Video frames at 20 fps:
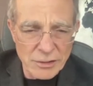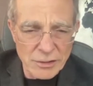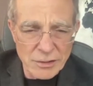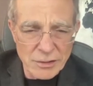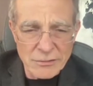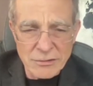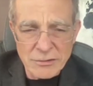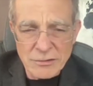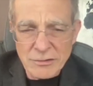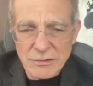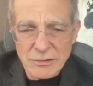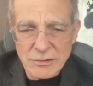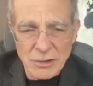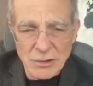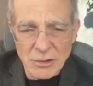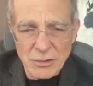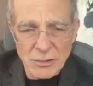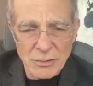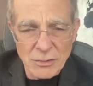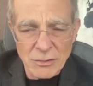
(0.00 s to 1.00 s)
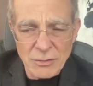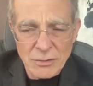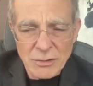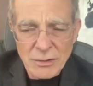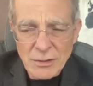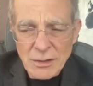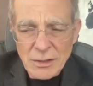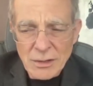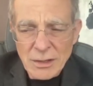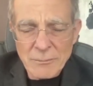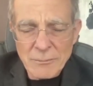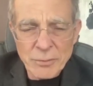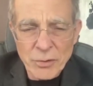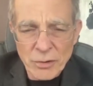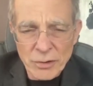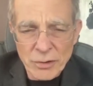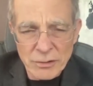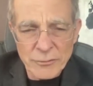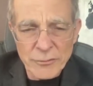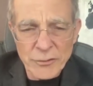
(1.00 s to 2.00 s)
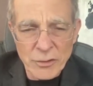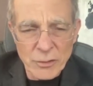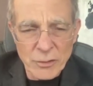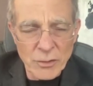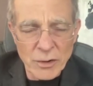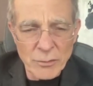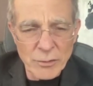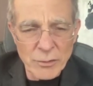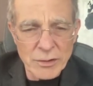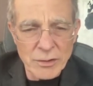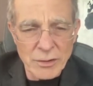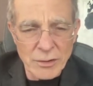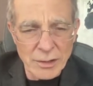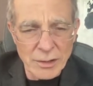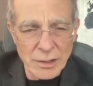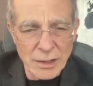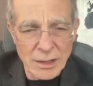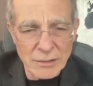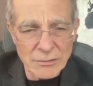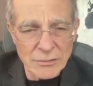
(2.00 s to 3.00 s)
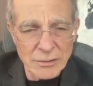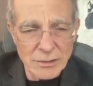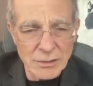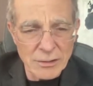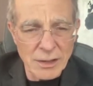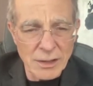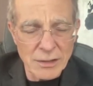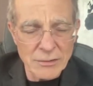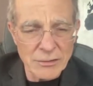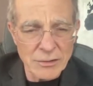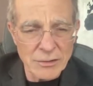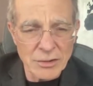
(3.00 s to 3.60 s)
It's so important for where we're going as a